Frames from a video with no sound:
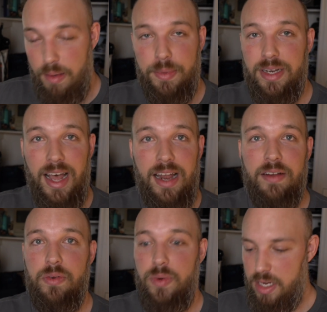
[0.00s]
but not
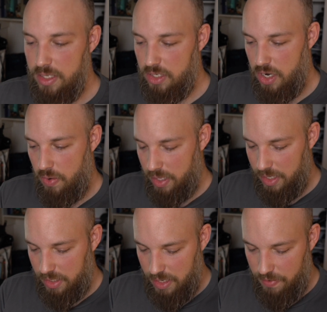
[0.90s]
everyone needs to know all
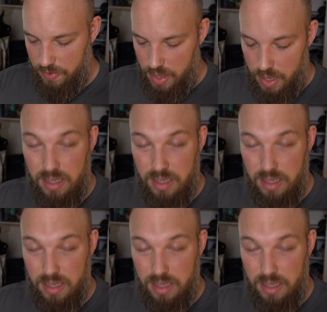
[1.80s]
that stuff.